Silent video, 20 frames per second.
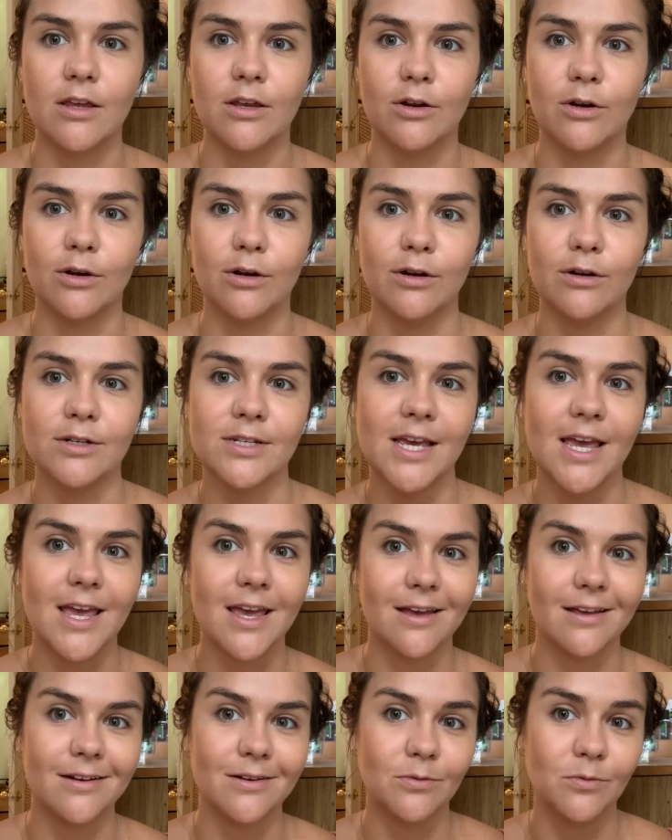your
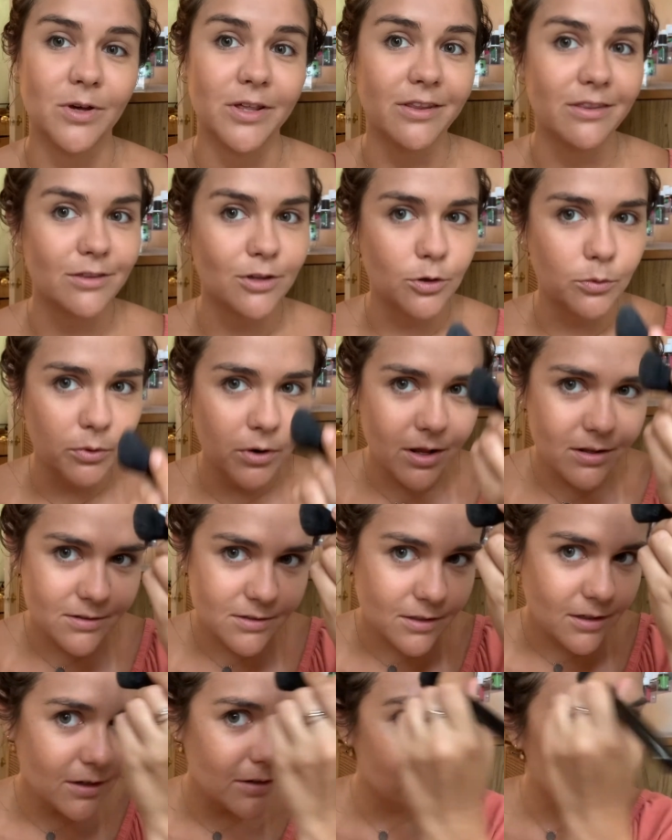tan with your
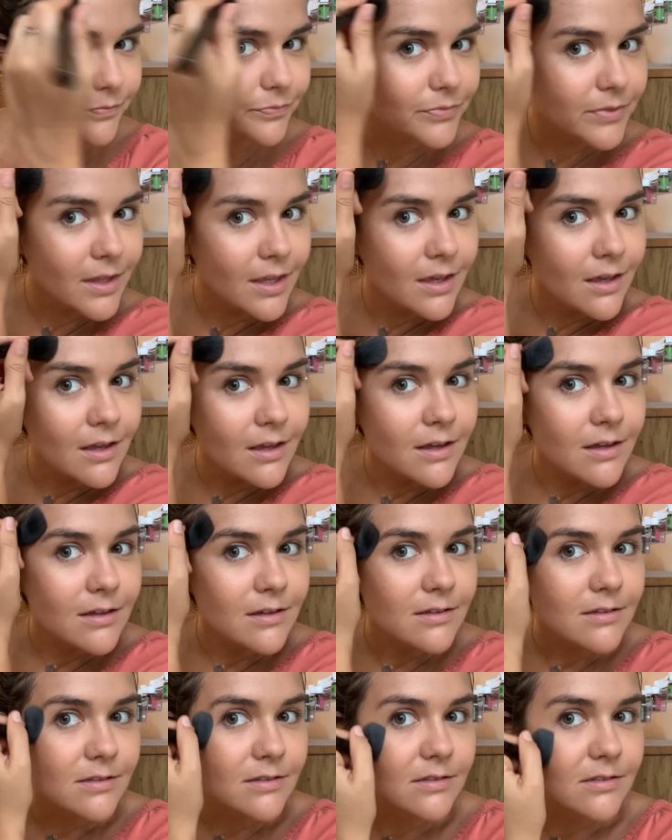bronzer.
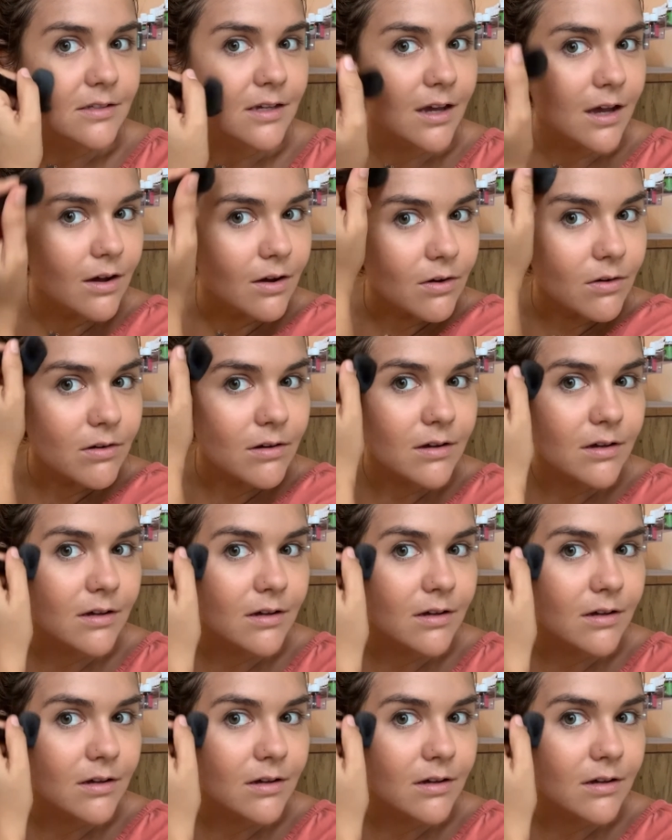So